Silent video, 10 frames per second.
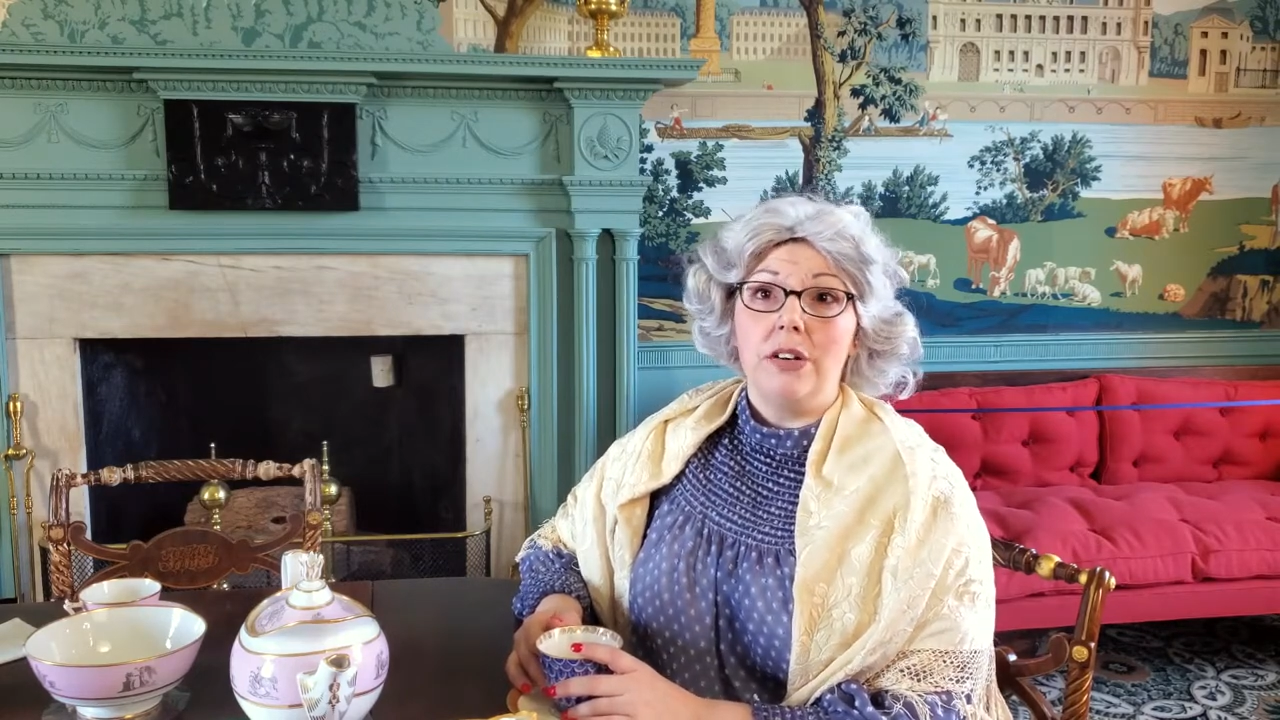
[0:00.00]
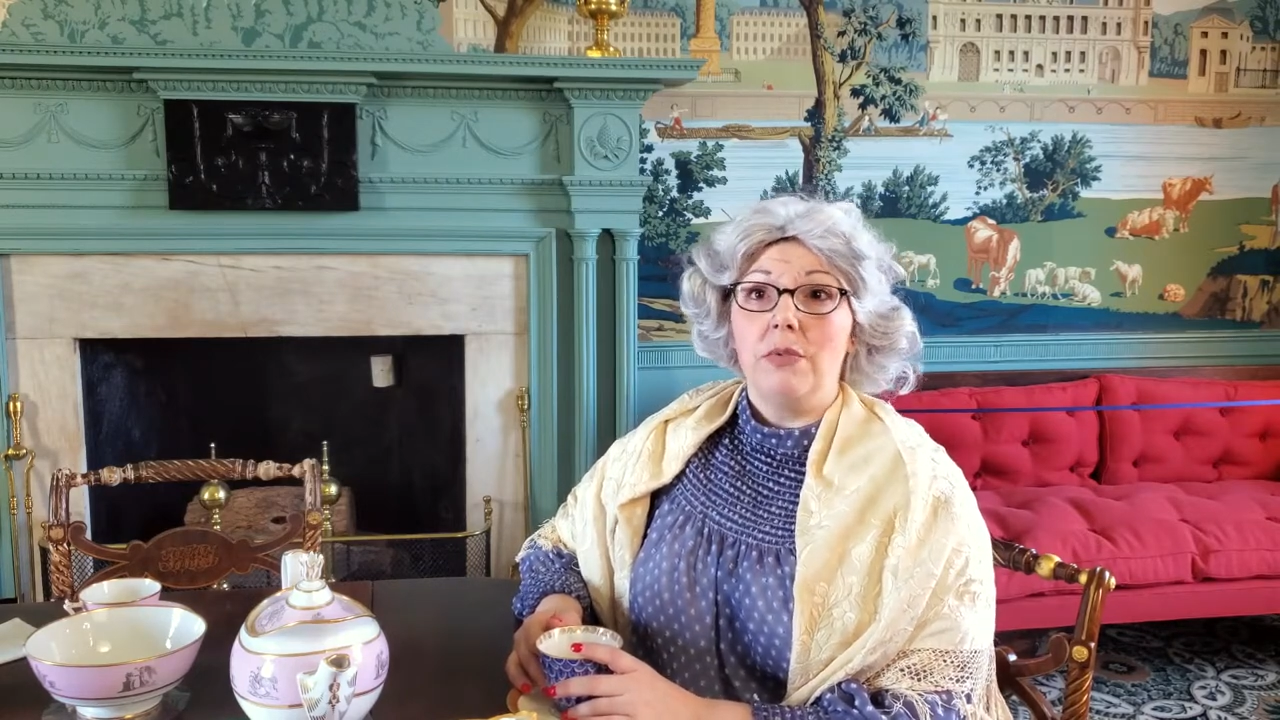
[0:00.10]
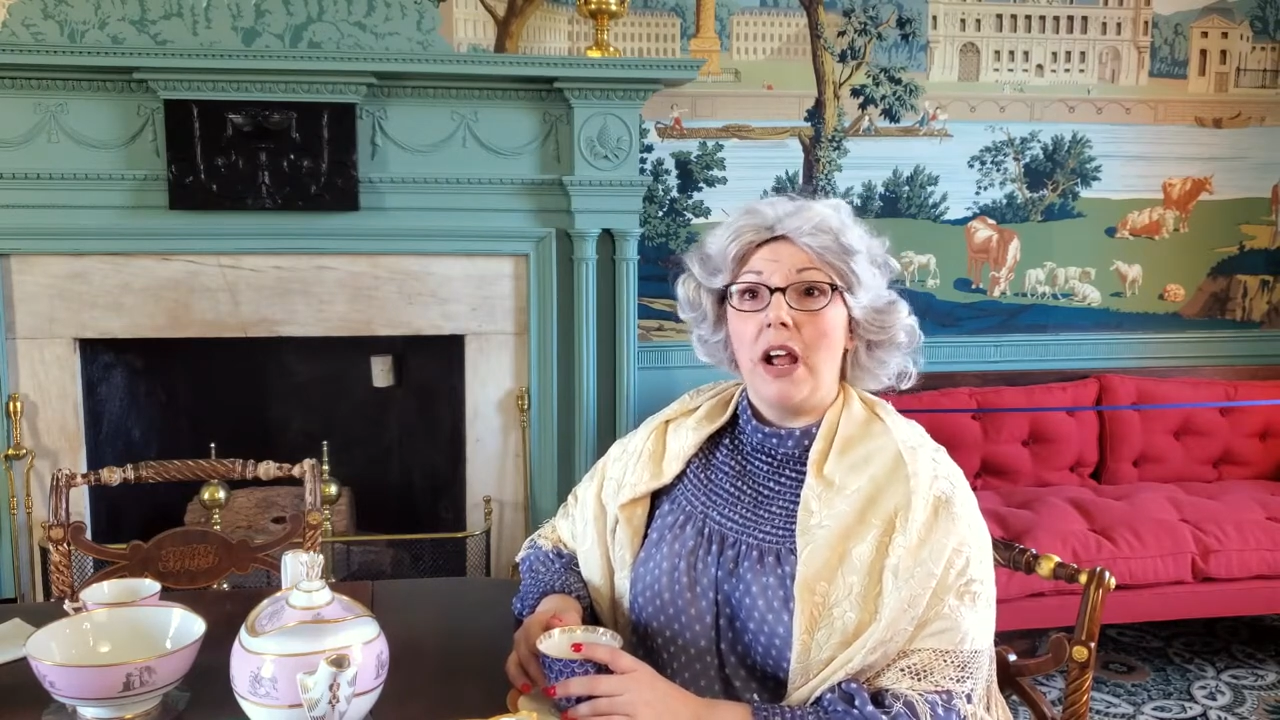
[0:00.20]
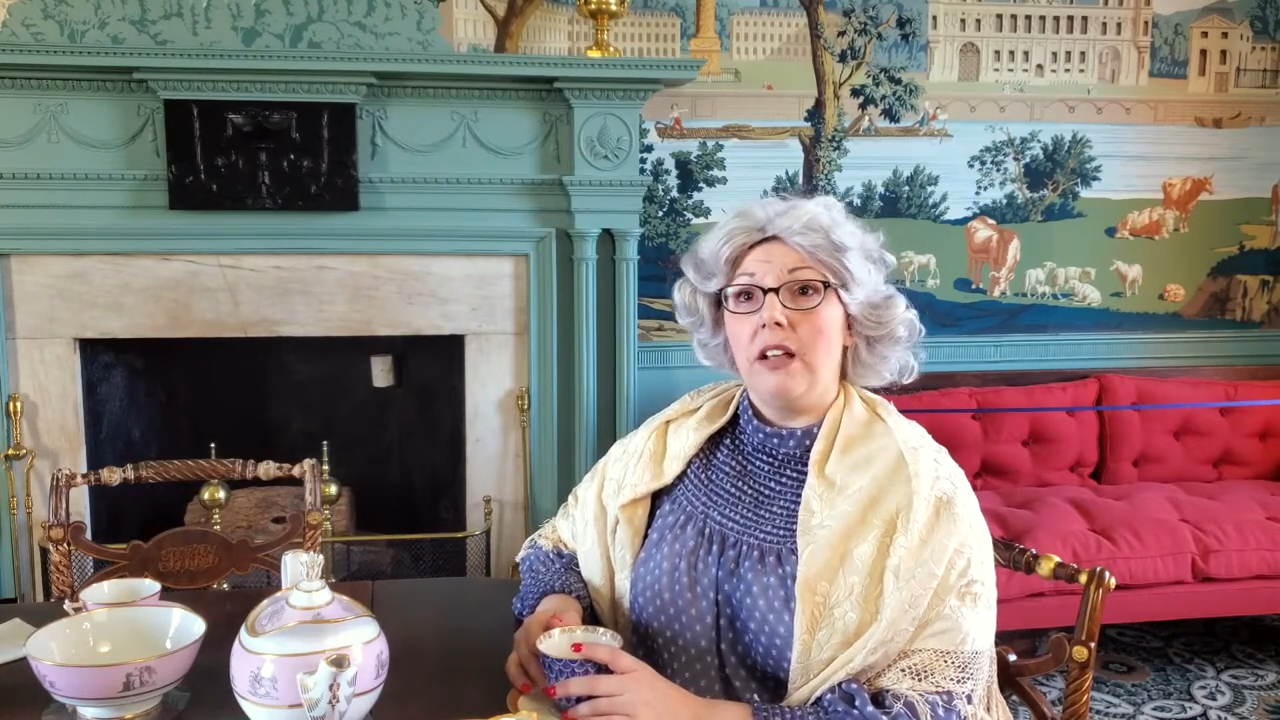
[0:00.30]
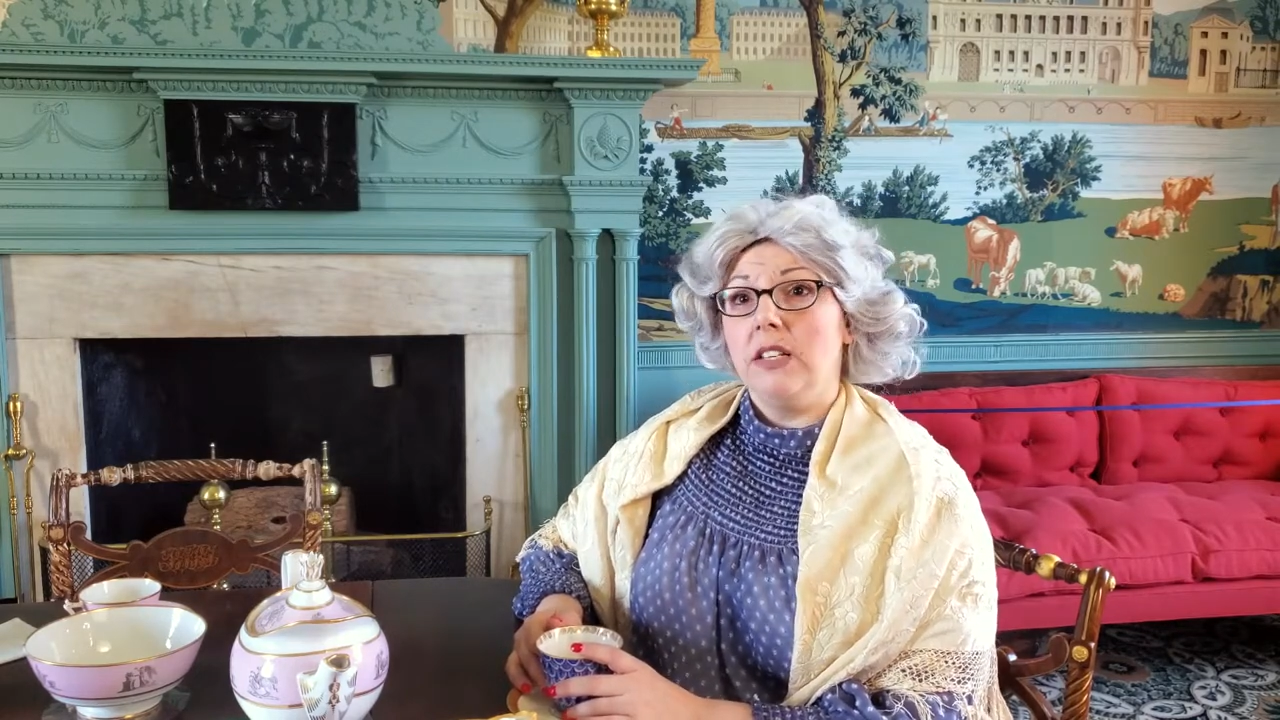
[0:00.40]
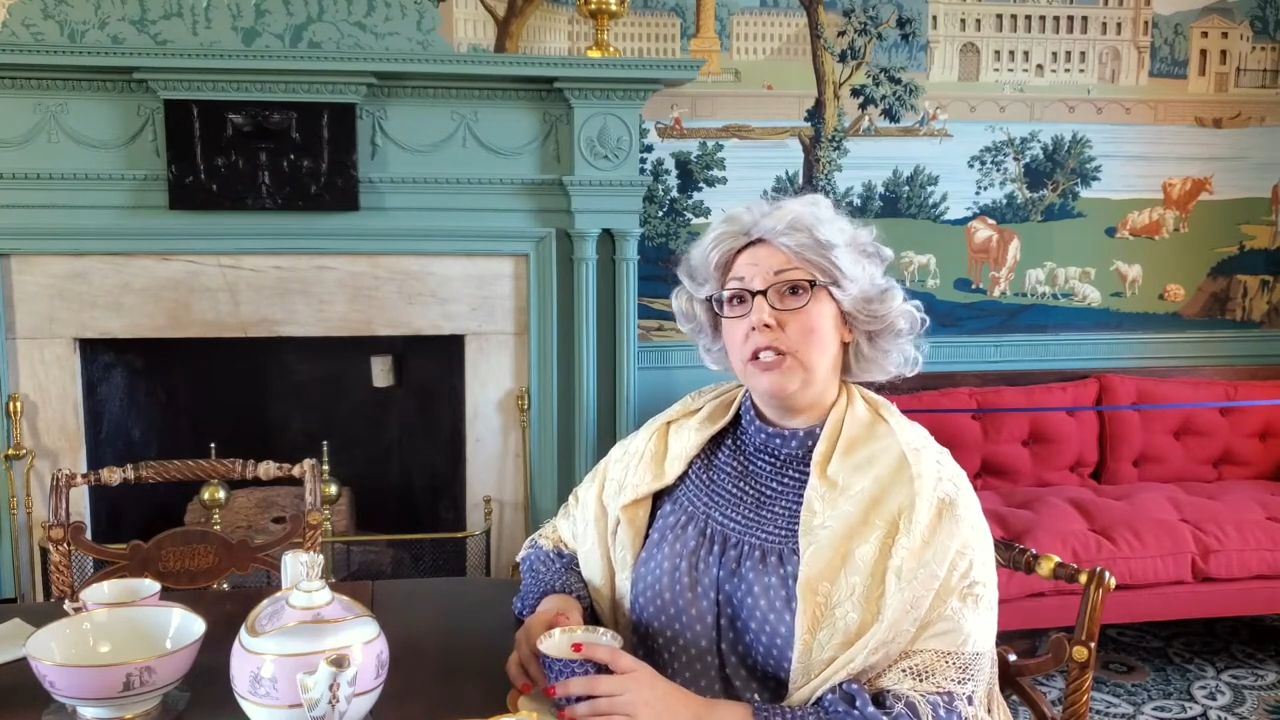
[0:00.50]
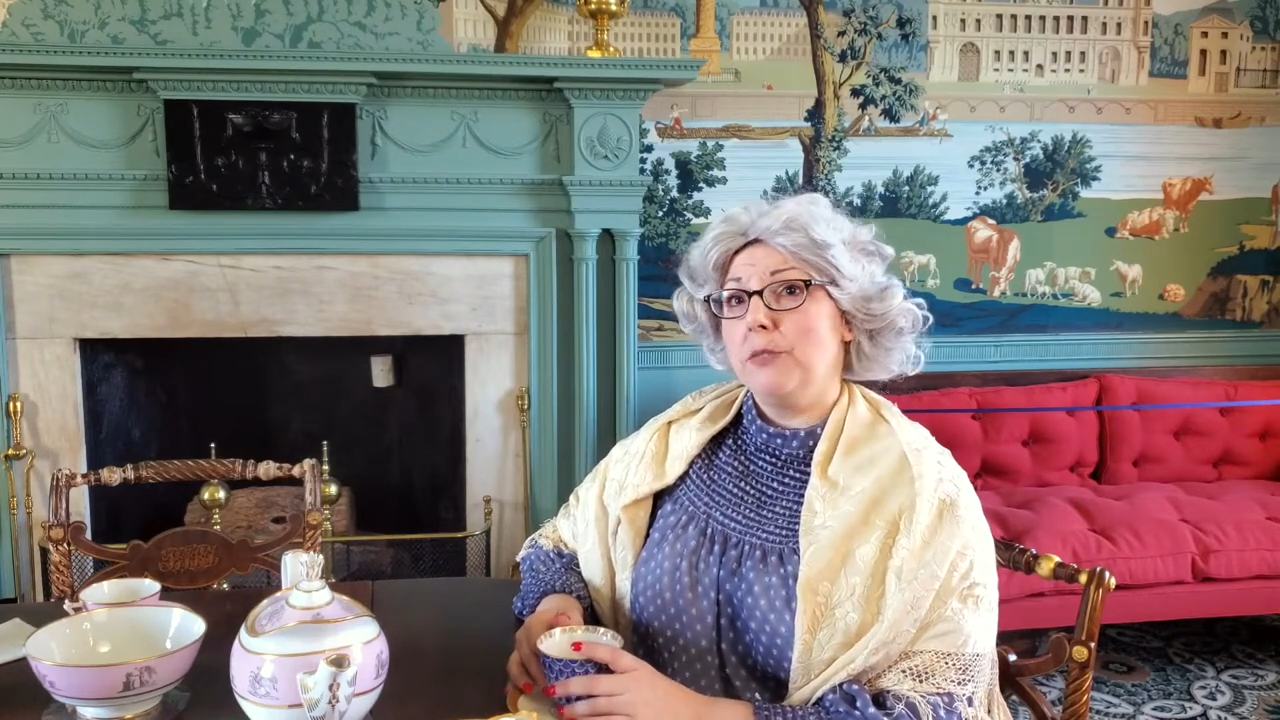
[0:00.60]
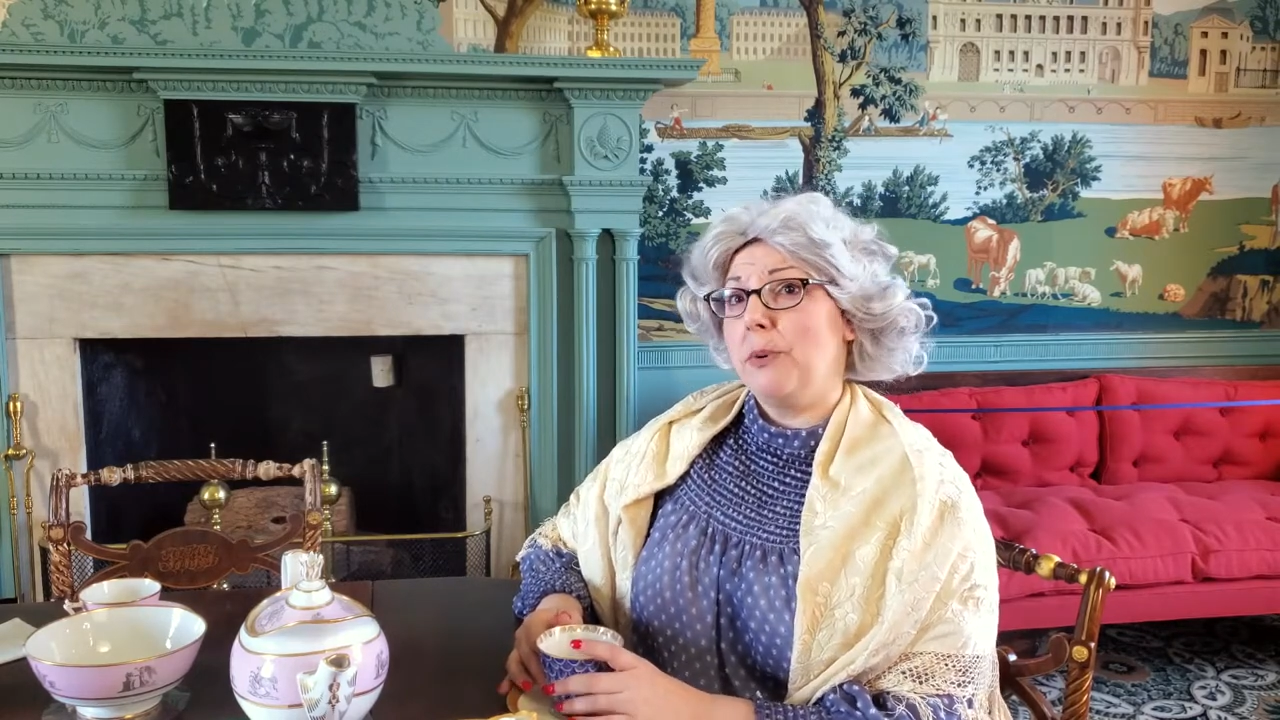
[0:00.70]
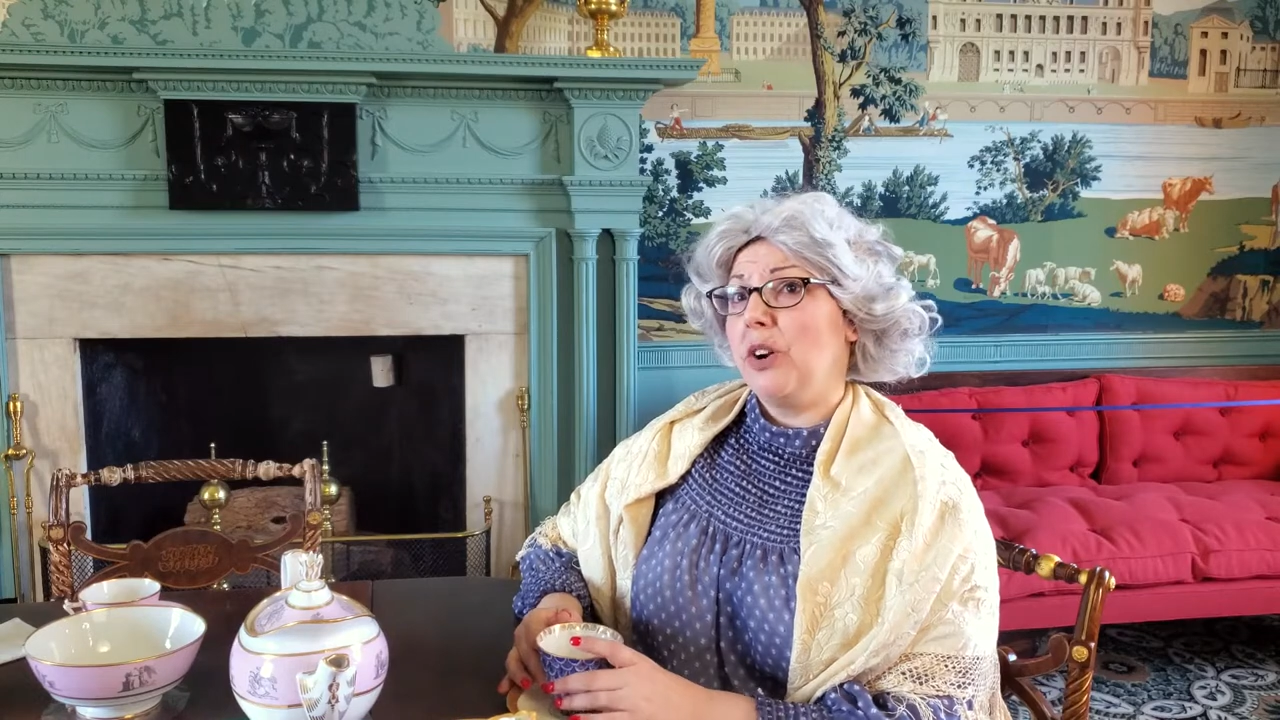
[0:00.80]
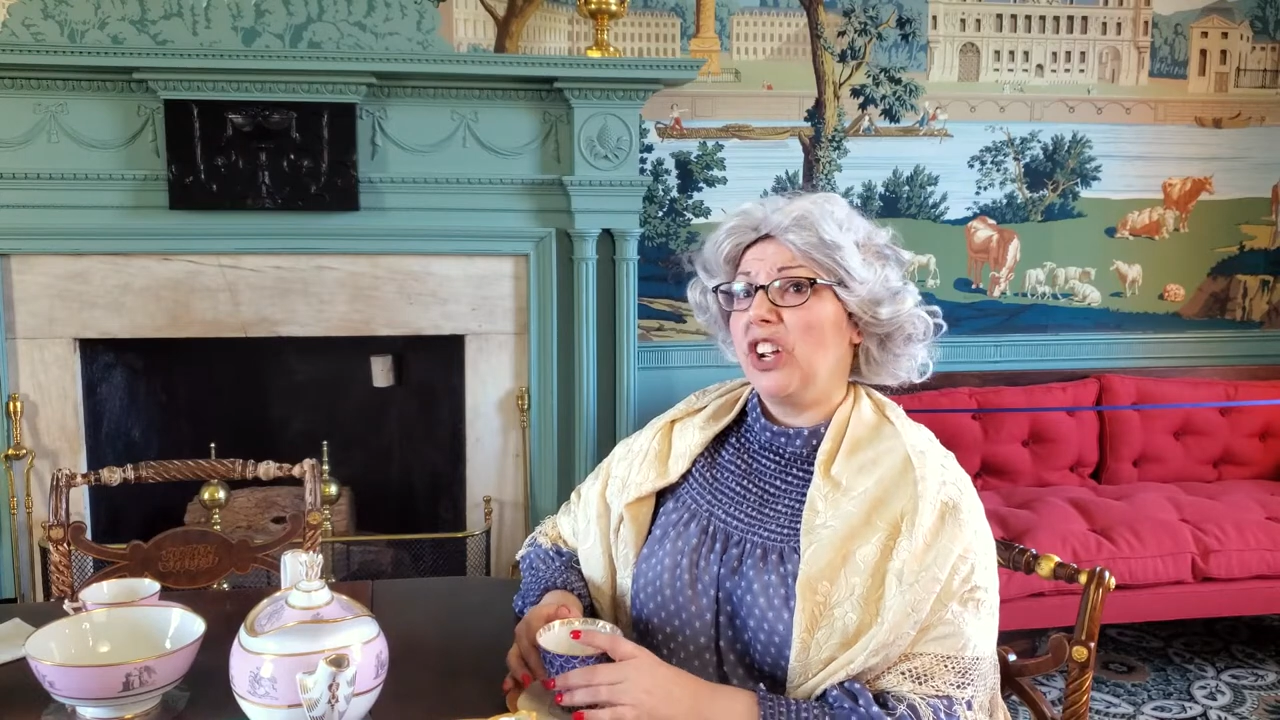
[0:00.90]
around
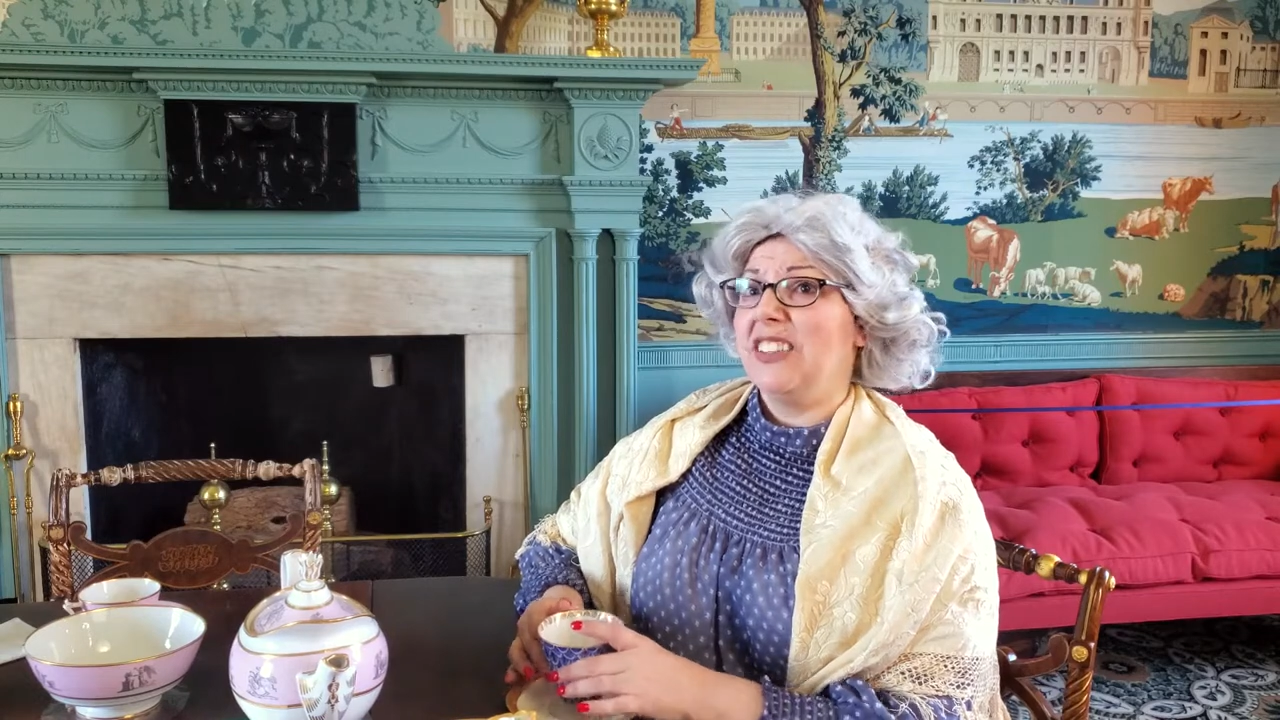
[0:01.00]
Lynchburg